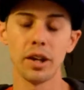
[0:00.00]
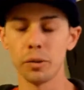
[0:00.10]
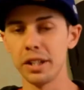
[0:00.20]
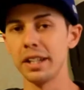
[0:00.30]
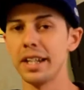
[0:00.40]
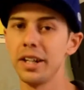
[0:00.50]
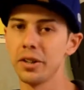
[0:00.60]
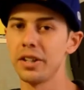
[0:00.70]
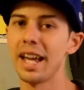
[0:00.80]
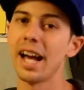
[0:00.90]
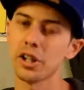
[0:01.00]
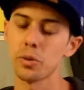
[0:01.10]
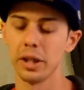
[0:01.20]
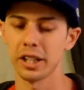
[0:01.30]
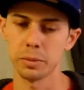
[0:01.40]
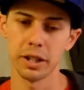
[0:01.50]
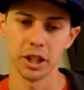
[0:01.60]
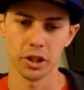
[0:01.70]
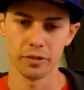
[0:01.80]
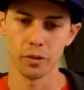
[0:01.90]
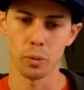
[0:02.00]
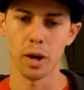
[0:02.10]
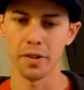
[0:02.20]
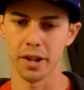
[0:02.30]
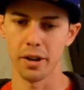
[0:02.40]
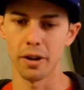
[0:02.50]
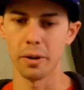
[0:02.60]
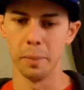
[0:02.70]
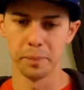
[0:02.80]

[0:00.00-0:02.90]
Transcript: don't need to hear the actual explanation for why they are.